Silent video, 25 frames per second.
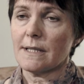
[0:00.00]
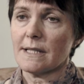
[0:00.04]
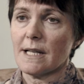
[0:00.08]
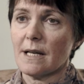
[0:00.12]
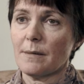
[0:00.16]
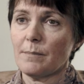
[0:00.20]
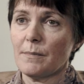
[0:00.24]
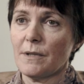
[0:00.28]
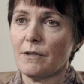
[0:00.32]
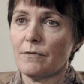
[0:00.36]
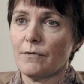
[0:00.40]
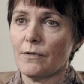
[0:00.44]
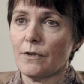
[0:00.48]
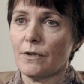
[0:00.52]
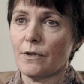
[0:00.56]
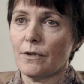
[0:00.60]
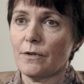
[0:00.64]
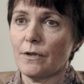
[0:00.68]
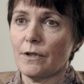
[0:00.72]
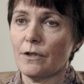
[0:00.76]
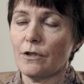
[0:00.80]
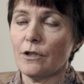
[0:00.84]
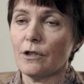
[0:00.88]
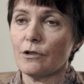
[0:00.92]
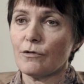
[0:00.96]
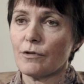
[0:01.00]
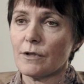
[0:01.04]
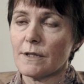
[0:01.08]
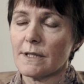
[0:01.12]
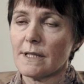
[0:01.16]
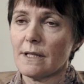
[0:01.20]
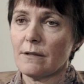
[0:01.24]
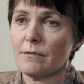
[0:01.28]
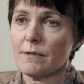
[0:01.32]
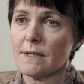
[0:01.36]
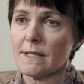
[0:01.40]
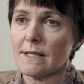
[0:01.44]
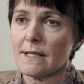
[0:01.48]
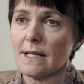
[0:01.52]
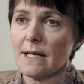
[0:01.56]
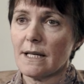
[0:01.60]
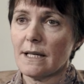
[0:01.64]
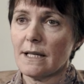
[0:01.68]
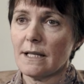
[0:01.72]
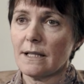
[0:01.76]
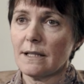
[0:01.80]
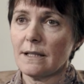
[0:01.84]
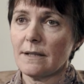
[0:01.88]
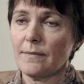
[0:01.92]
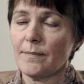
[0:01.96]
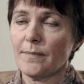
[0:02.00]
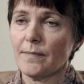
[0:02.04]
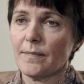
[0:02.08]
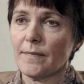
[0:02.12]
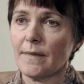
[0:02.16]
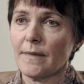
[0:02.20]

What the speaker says: sent me for an ultrasound scan,